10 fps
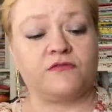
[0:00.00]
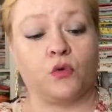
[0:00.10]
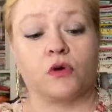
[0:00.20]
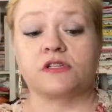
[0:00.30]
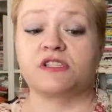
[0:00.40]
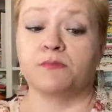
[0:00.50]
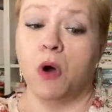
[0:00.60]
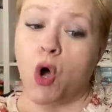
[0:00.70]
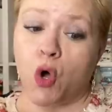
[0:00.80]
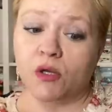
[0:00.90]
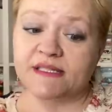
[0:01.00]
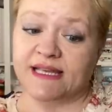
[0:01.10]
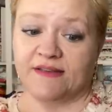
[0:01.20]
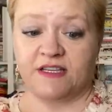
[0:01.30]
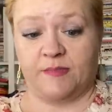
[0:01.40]
four small
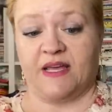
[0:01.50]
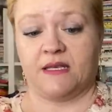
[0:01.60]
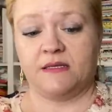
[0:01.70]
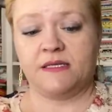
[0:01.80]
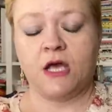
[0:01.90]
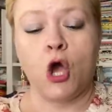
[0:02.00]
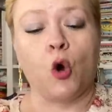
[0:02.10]
safety pins,